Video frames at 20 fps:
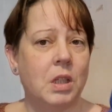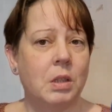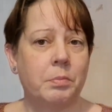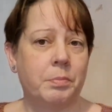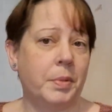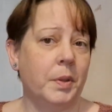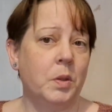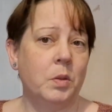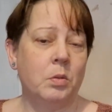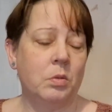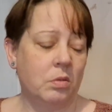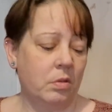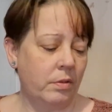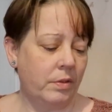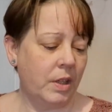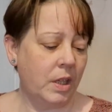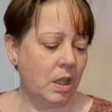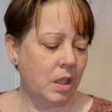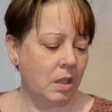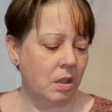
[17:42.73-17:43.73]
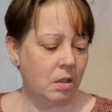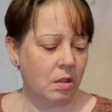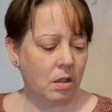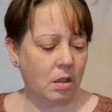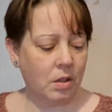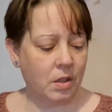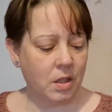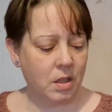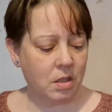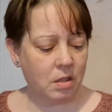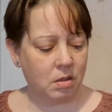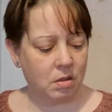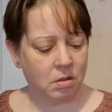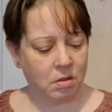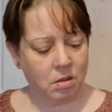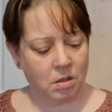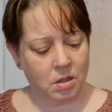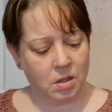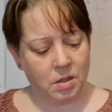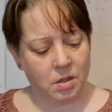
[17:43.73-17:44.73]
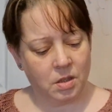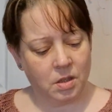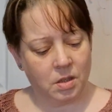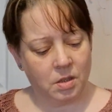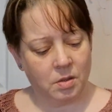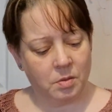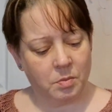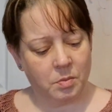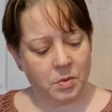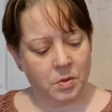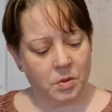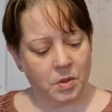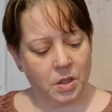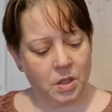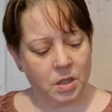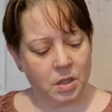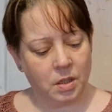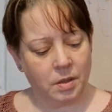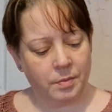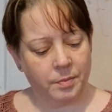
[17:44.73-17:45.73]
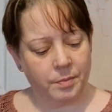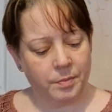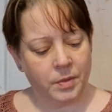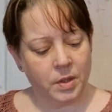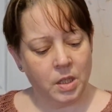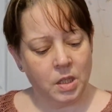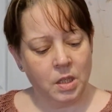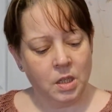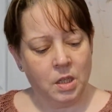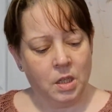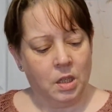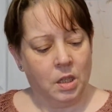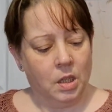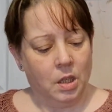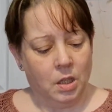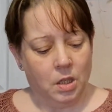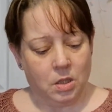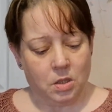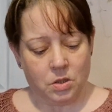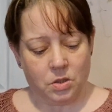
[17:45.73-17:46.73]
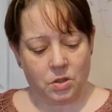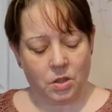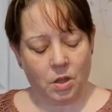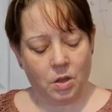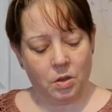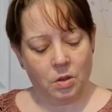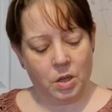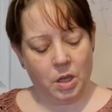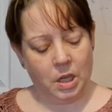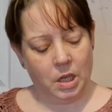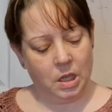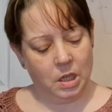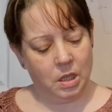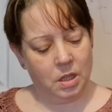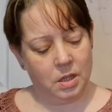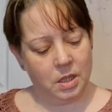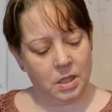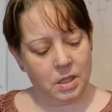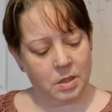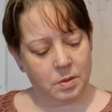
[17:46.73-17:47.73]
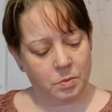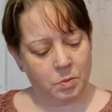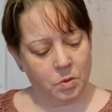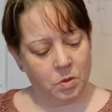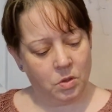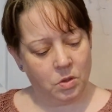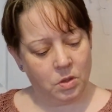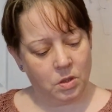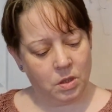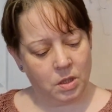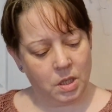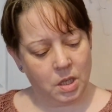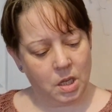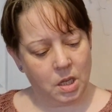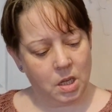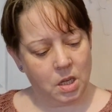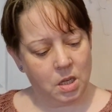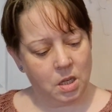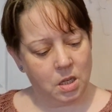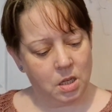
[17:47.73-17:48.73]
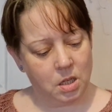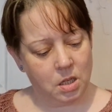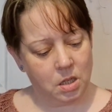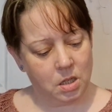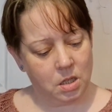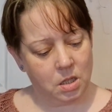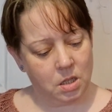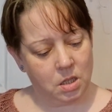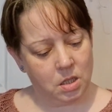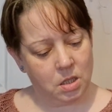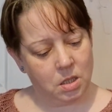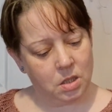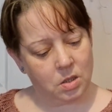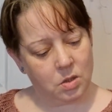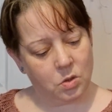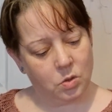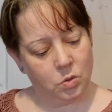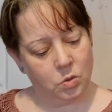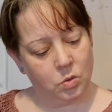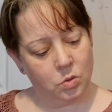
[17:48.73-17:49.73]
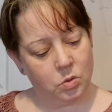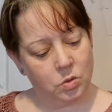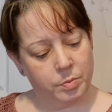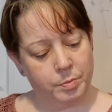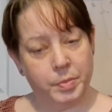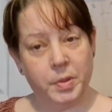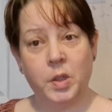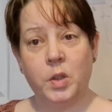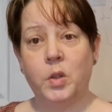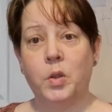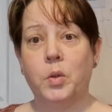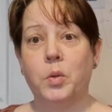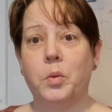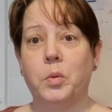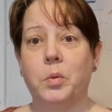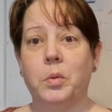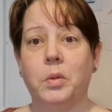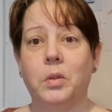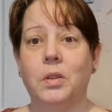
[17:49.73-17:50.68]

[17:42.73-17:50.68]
blue of any kind, but I don't know. So this one is called Blue.